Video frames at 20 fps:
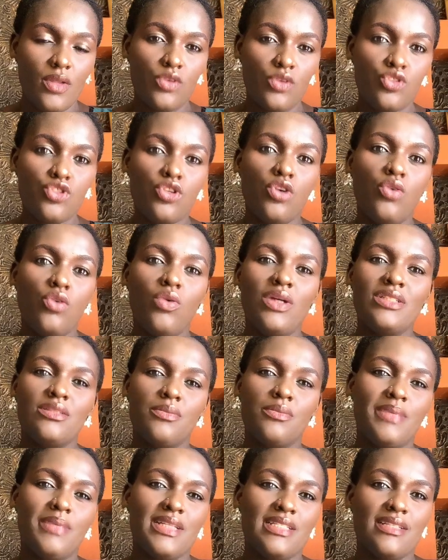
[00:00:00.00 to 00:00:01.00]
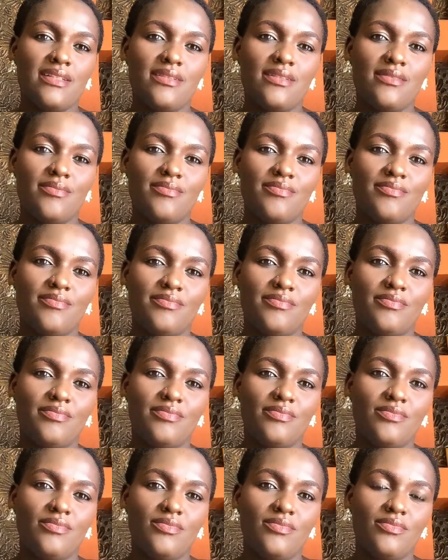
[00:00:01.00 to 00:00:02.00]
So what's better?
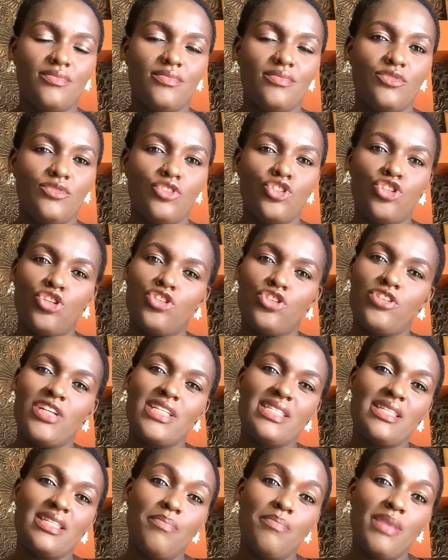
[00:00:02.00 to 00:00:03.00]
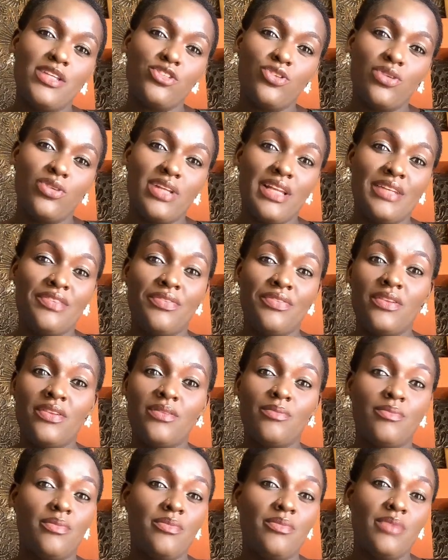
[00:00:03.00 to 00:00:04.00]
To trust the person and
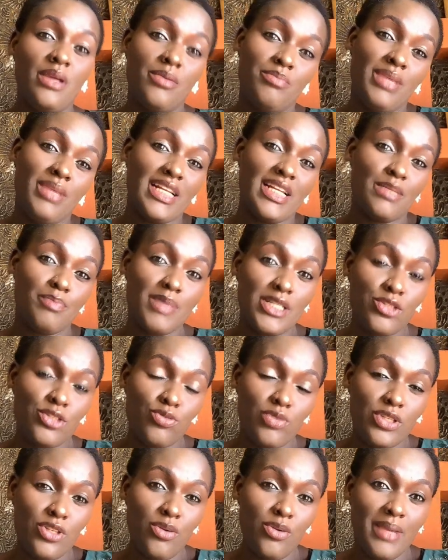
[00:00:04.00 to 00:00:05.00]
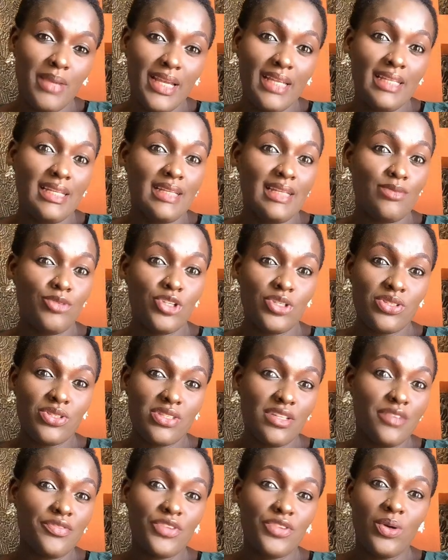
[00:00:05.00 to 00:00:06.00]
be at peace with your mind,
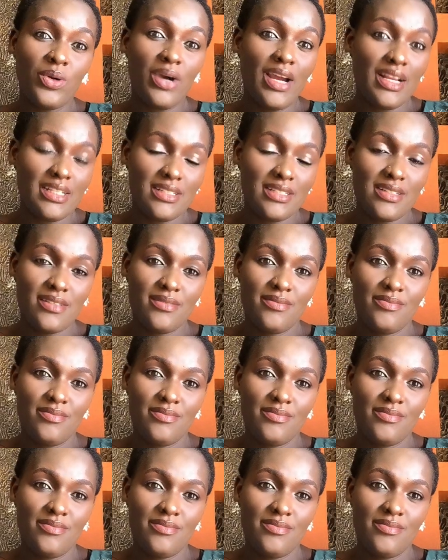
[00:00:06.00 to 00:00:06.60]
yourself, your heart?